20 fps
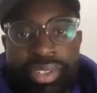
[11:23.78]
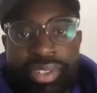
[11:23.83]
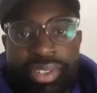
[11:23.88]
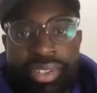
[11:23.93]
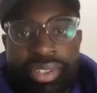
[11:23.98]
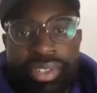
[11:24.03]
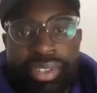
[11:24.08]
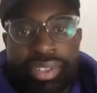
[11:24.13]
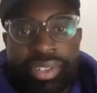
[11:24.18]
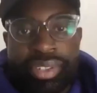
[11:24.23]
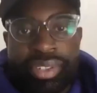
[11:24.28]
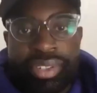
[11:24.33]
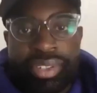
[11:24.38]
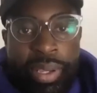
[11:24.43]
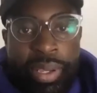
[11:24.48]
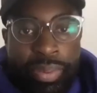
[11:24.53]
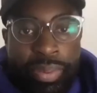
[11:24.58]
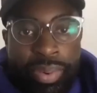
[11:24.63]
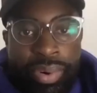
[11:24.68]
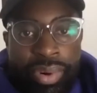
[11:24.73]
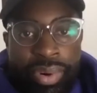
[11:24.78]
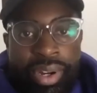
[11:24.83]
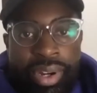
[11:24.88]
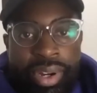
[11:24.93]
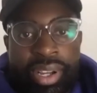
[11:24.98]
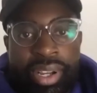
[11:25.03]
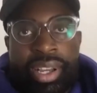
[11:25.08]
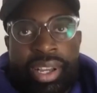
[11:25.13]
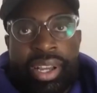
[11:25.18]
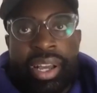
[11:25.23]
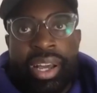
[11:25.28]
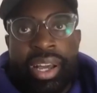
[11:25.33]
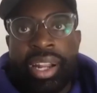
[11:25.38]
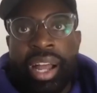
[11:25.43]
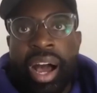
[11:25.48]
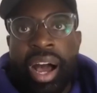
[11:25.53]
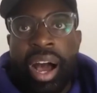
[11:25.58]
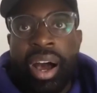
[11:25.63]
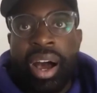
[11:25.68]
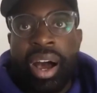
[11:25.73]
and younger people an
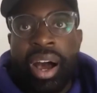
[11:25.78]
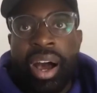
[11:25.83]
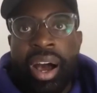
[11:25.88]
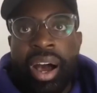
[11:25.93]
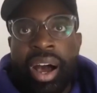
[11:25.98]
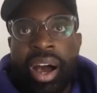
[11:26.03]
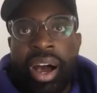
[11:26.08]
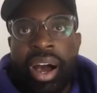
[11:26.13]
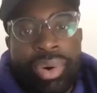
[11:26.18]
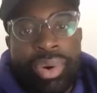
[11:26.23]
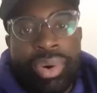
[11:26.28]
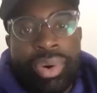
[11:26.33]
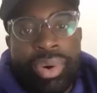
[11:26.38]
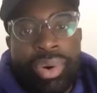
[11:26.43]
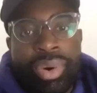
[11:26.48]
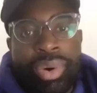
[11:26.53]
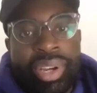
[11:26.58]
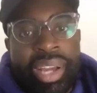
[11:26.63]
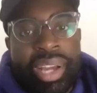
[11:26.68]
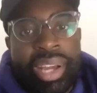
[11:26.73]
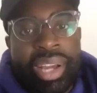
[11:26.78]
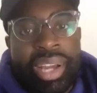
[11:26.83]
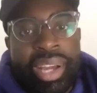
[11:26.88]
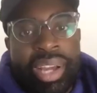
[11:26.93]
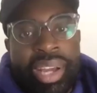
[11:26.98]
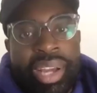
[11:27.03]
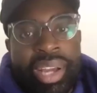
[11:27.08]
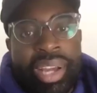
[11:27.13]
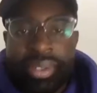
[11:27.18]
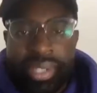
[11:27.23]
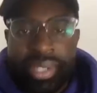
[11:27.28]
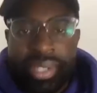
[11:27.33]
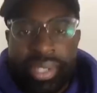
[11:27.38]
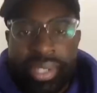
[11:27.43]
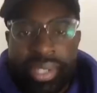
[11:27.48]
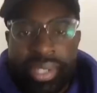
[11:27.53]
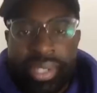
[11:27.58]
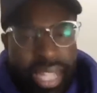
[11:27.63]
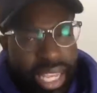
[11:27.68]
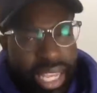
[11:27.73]
opportunity to know God in a way that
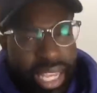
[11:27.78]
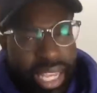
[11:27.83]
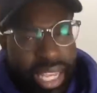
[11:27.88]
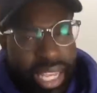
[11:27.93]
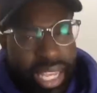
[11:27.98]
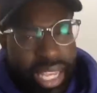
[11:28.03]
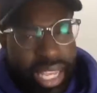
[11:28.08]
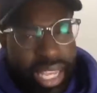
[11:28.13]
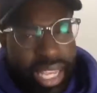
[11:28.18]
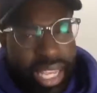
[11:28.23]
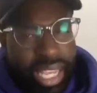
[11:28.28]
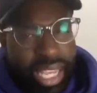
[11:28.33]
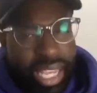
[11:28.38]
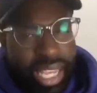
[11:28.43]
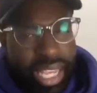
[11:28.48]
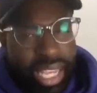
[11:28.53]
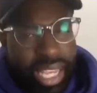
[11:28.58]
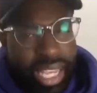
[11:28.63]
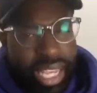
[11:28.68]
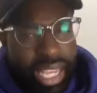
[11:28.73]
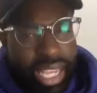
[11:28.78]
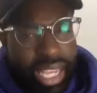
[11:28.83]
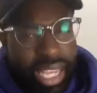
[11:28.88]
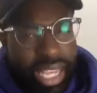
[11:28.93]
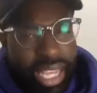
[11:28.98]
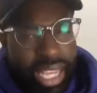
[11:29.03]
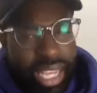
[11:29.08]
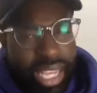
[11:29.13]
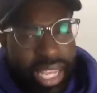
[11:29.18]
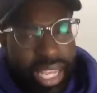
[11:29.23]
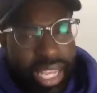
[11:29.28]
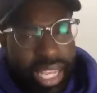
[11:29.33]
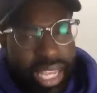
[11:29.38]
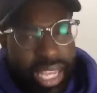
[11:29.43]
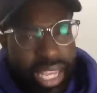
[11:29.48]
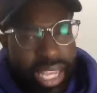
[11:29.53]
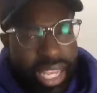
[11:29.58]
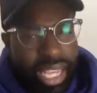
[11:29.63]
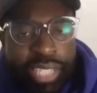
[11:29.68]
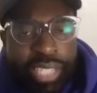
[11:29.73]
they couldn't. You know what I'm saying? So
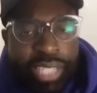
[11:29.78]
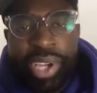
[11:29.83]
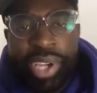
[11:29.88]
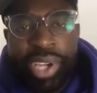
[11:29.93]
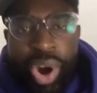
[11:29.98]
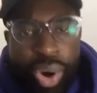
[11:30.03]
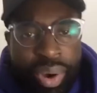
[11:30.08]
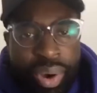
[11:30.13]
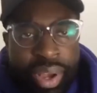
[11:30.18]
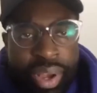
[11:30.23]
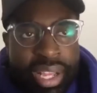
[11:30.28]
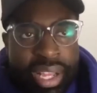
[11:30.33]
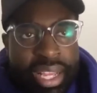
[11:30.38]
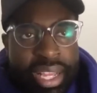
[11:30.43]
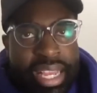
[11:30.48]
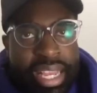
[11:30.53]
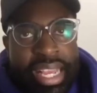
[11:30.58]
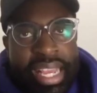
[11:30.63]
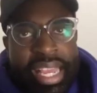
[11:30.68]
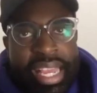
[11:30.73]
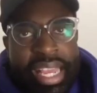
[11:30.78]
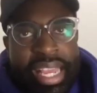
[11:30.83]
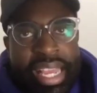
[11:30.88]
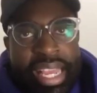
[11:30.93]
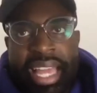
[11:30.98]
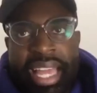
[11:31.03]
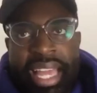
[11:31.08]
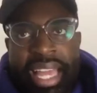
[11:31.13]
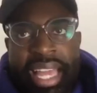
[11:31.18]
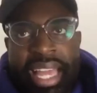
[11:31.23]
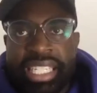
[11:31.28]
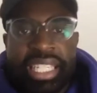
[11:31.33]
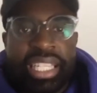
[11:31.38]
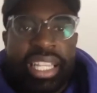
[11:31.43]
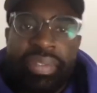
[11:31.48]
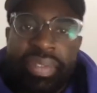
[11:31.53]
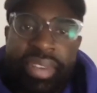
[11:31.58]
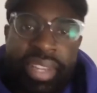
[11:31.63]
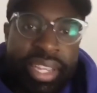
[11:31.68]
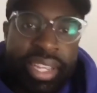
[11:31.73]
that keeps me going, and I just
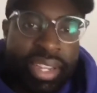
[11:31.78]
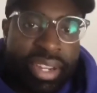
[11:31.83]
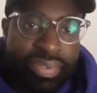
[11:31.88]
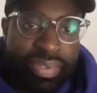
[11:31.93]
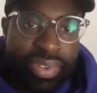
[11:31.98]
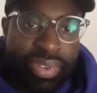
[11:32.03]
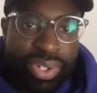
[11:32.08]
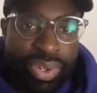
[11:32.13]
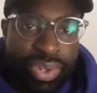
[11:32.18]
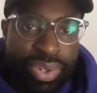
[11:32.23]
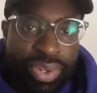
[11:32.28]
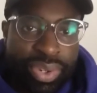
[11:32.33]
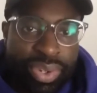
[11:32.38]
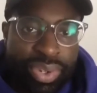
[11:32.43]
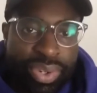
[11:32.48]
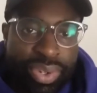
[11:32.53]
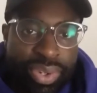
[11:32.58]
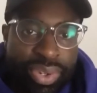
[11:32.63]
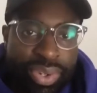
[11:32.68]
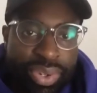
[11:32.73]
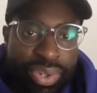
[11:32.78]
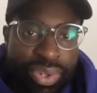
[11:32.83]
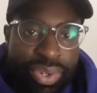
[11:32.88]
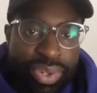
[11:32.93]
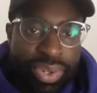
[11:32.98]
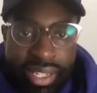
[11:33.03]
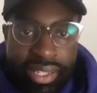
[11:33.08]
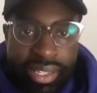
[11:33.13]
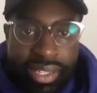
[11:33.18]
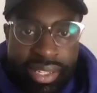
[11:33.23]
love it here for doing that day by day.